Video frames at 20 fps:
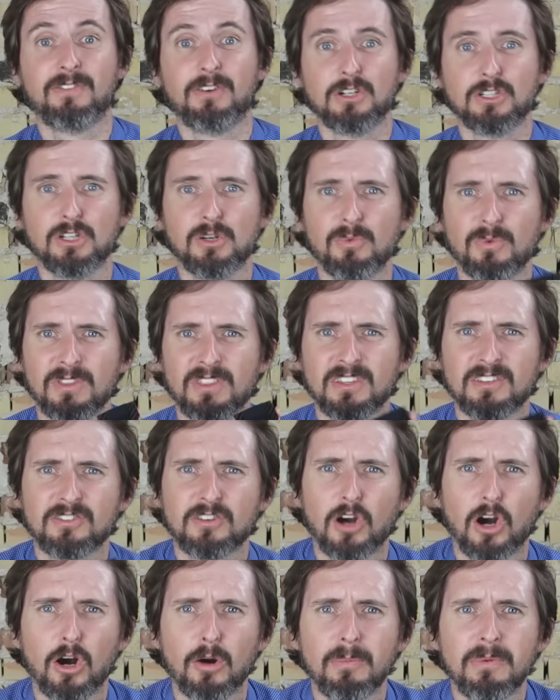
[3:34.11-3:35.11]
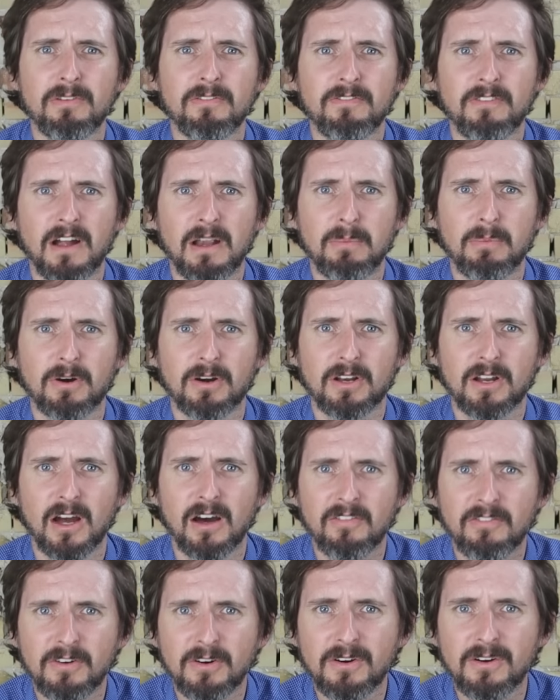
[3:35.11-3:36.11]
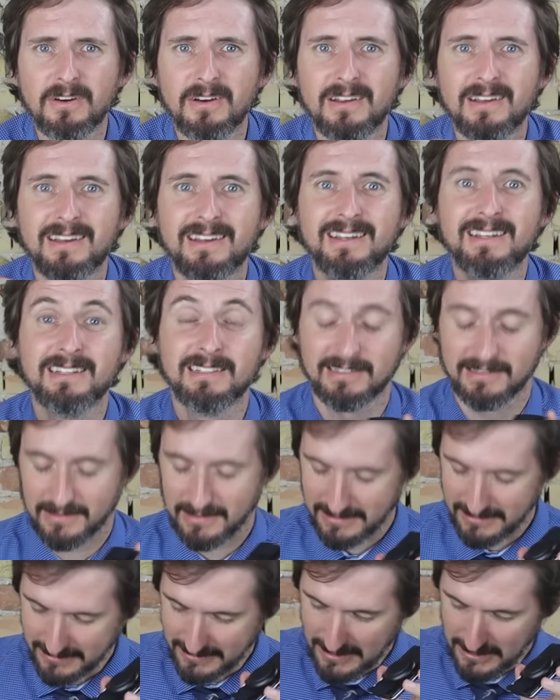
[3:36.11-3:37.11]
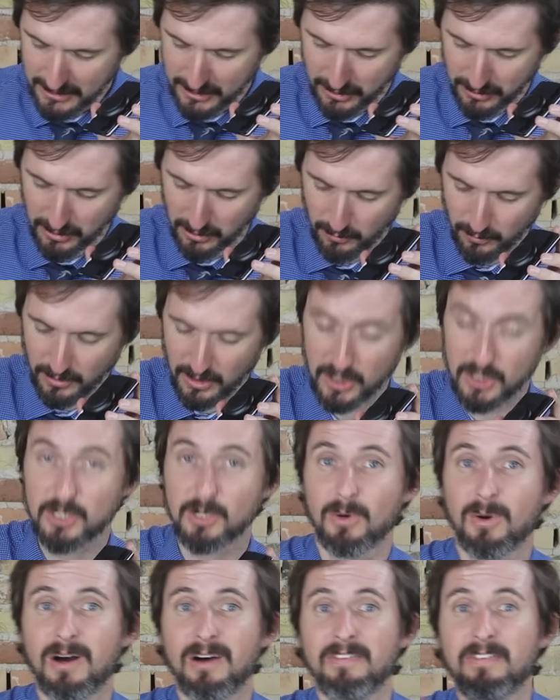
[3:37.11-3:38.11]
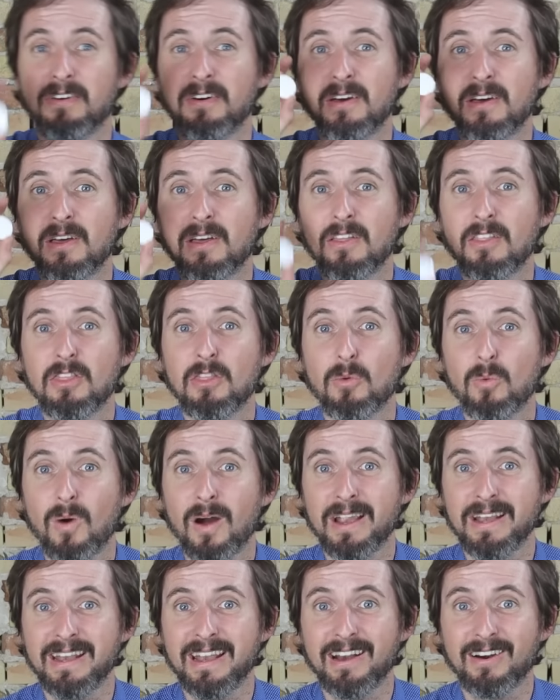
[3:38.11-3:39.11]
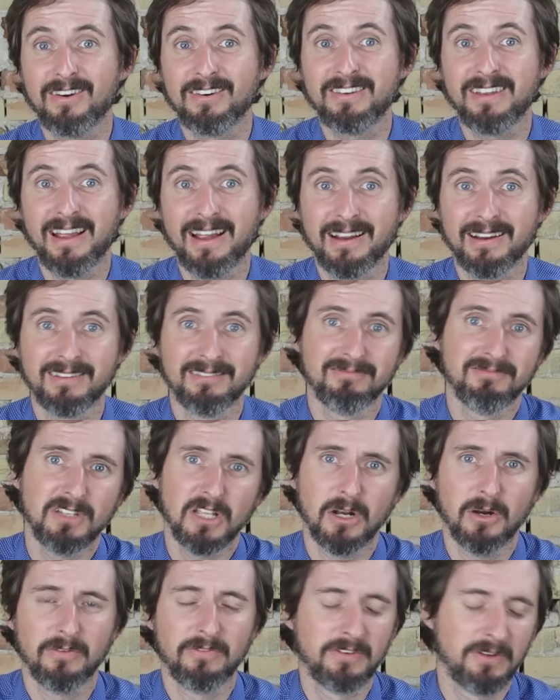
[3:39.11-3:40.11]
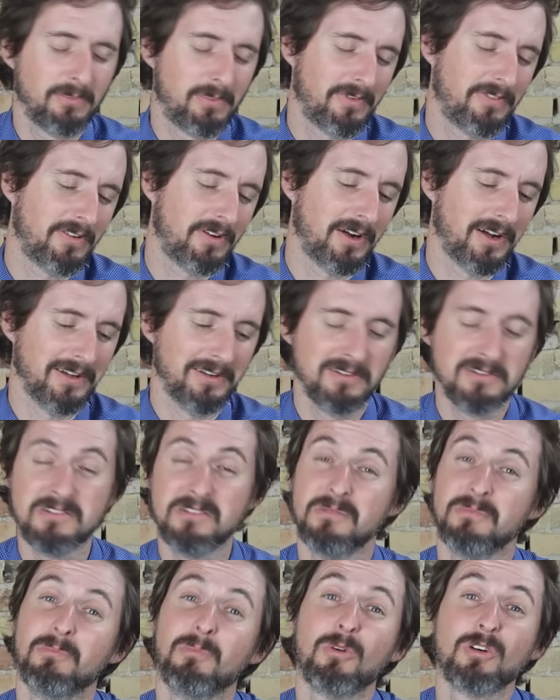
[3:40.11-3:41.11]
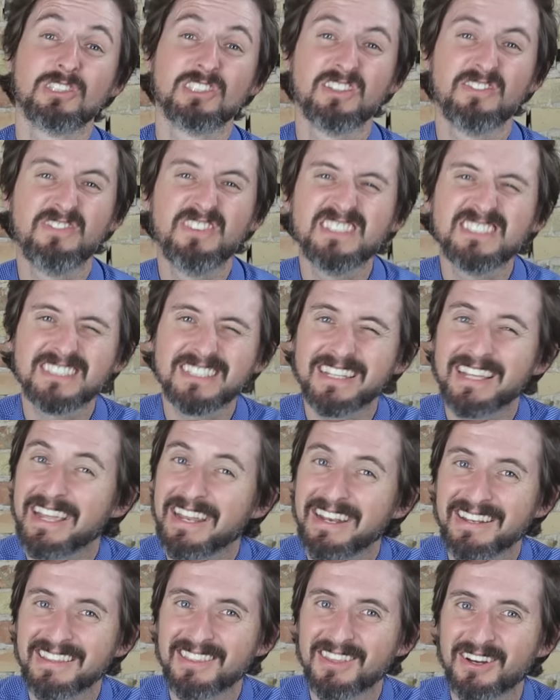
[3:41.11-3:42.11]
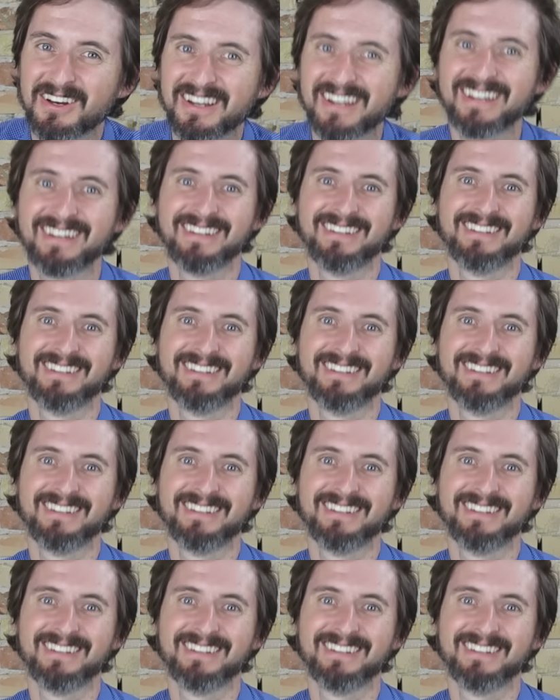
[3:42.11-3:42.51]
version with this carbon fiber cover in case you don't want to show off the white AirTag, you know, if you prefer a more sophisticated look.